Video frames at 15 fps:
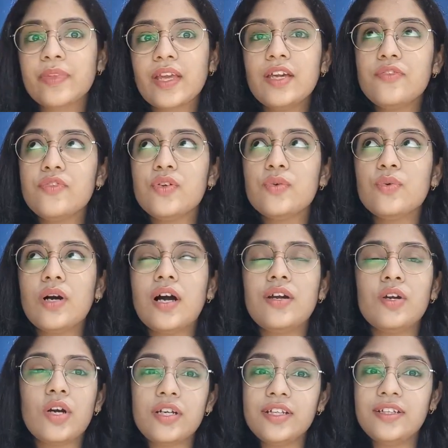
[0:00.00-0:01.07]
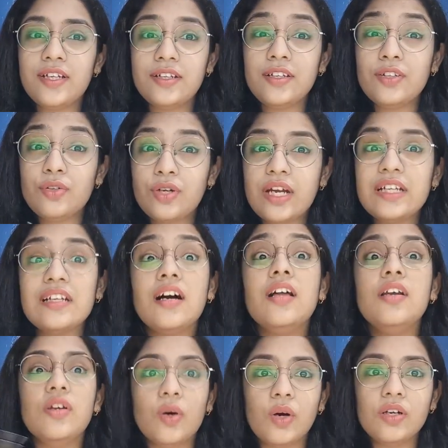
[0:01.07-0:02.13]
if you are not intending to write a
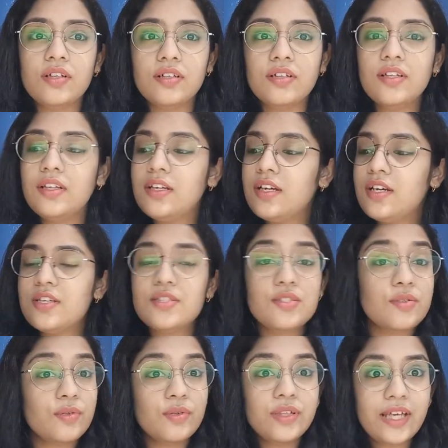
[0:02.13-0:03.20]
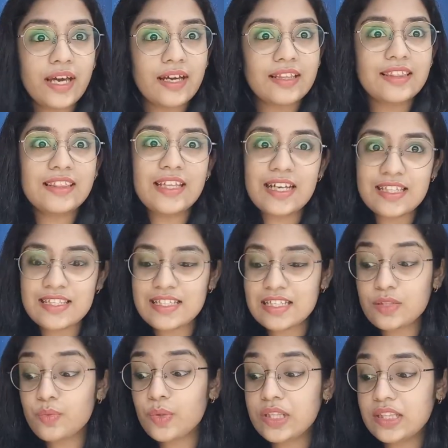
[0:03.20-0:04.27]
lot. So yeah, that's
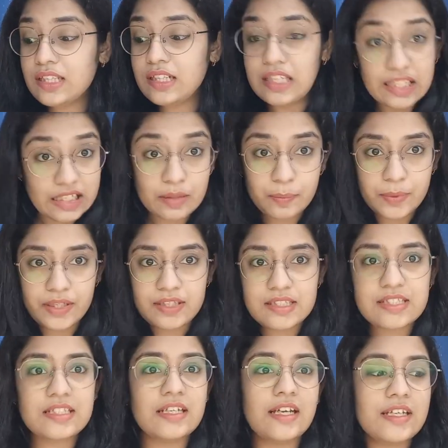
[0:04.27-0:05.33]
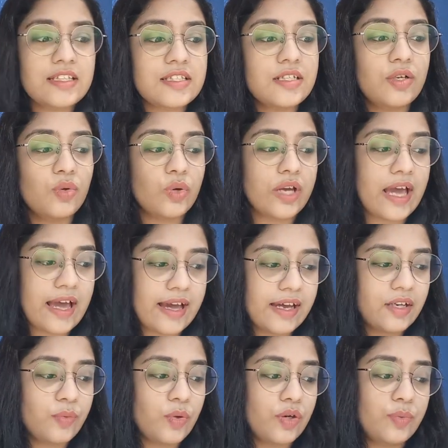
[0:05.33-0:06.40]
it with the Linc pens. Let's look
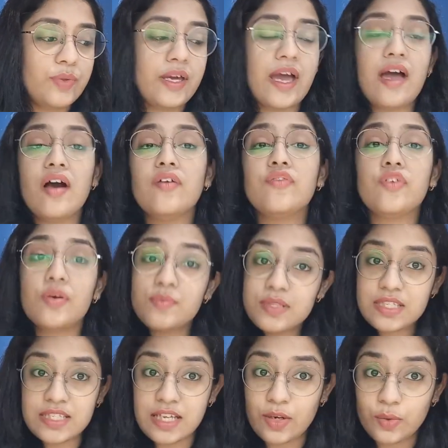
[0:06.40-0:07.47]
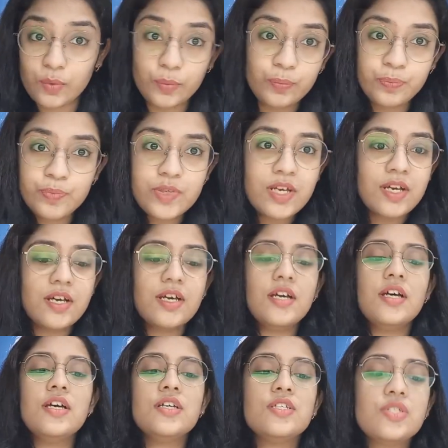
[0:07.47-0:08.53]
at what we have from Cello.
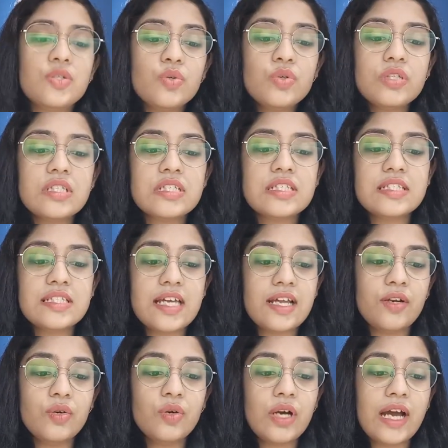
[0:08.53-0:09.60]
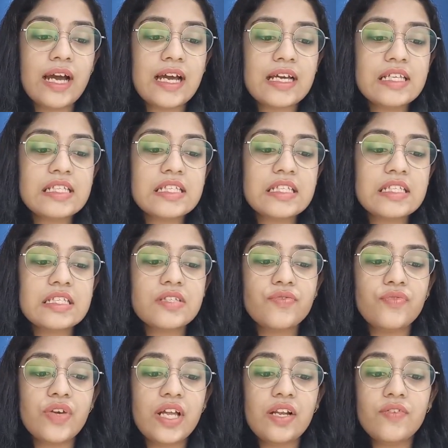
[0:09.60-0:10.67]
So Cello has this
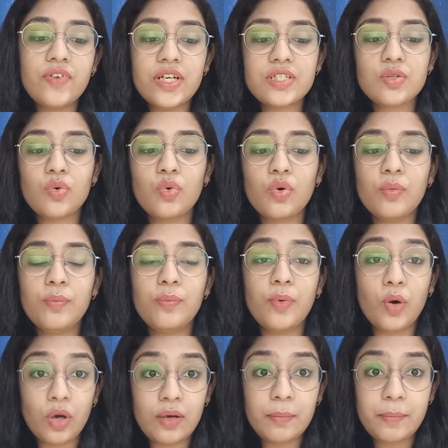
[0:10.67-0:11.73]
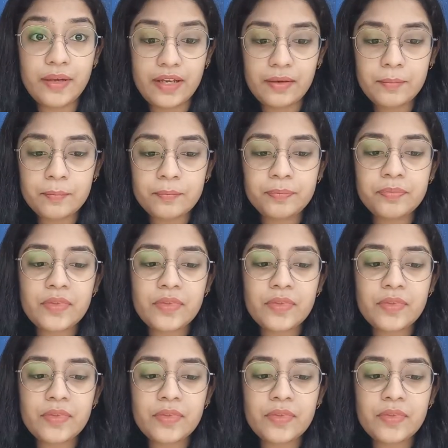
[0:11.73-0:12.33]
Velvet O ball pen,